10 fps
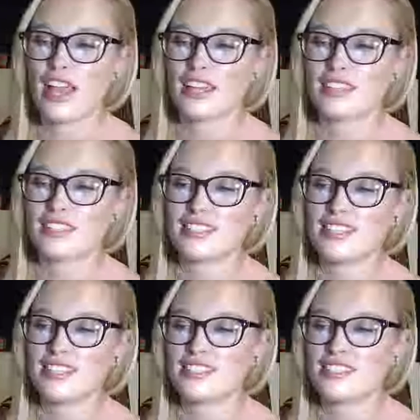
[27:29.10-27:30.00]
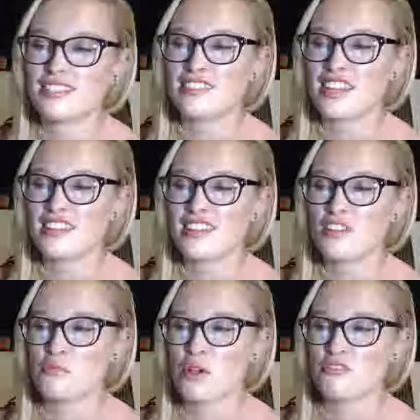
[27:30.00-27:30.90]
Rex said
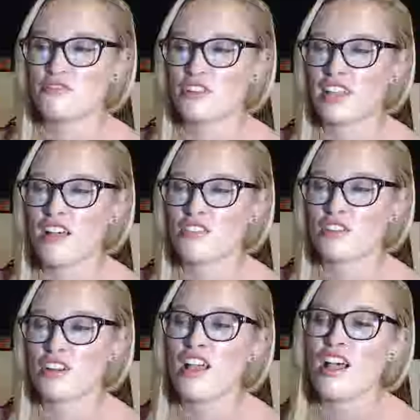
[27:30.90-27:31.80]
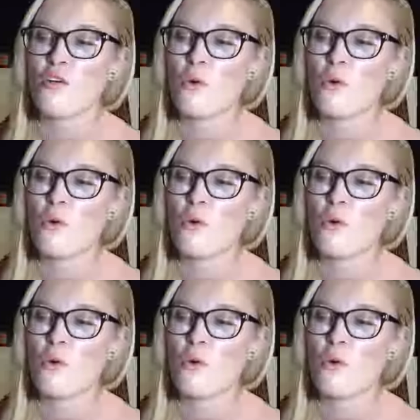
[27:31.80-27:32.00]
he'll post for a calendar.